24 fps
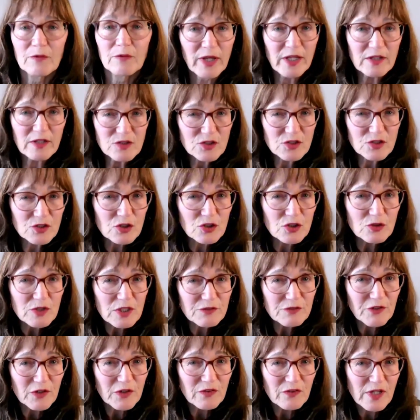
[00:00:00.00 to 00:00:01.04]
Because there's
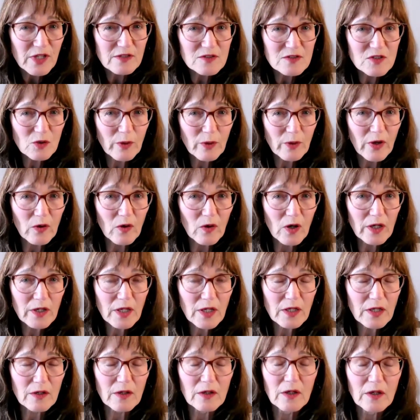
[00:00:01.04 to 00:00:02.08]
two different things going
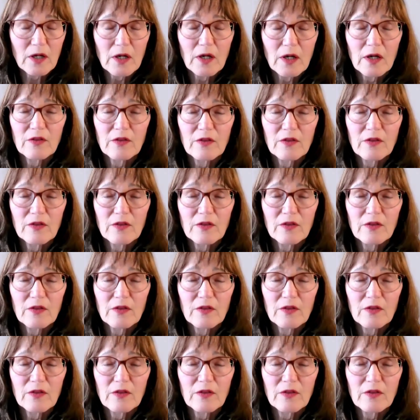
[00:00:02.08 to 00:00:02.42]
on here.